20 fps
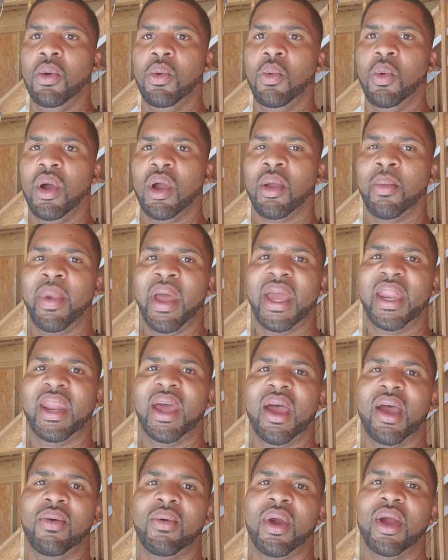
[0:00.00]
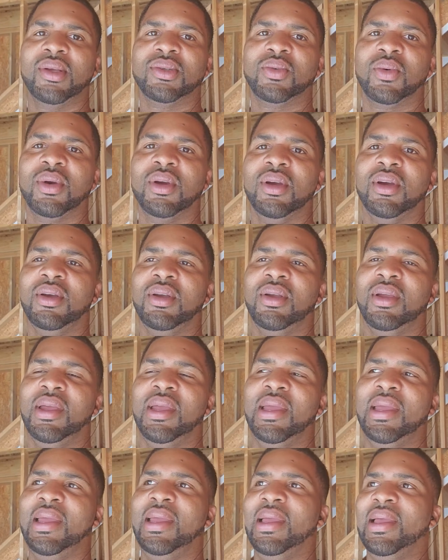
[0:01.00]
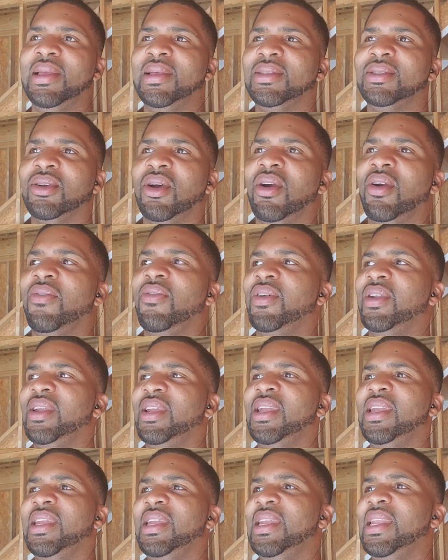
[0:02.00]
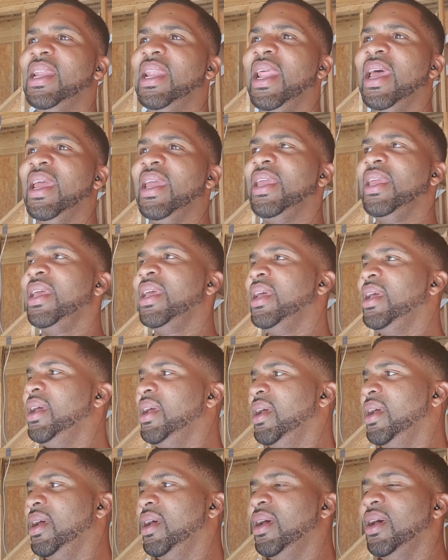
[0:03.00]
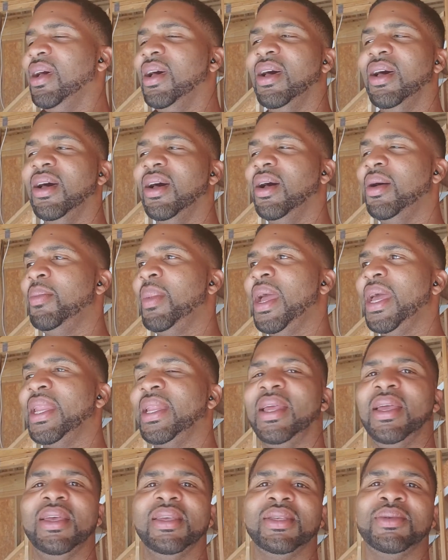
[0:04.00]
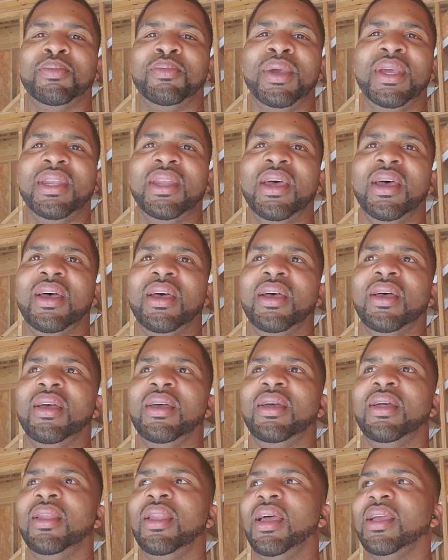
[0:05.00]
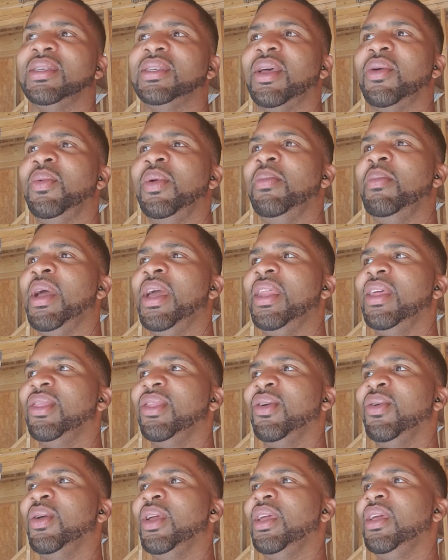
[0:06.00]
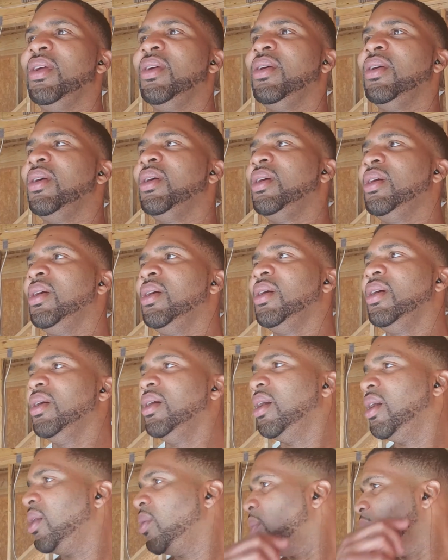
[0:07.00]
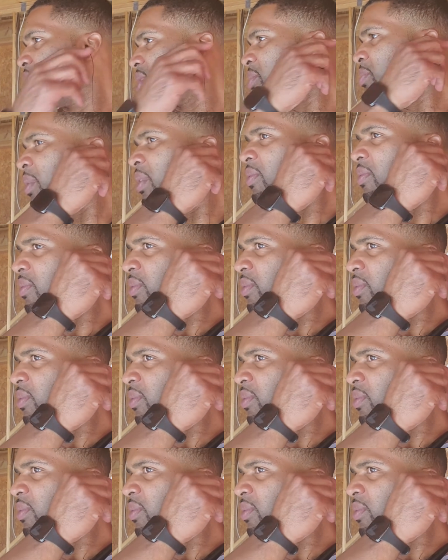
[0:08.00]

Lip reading: Welcome back to Hot Rods World. Sorry for the delay. Man, it's been like I say, we made it through here. Work's been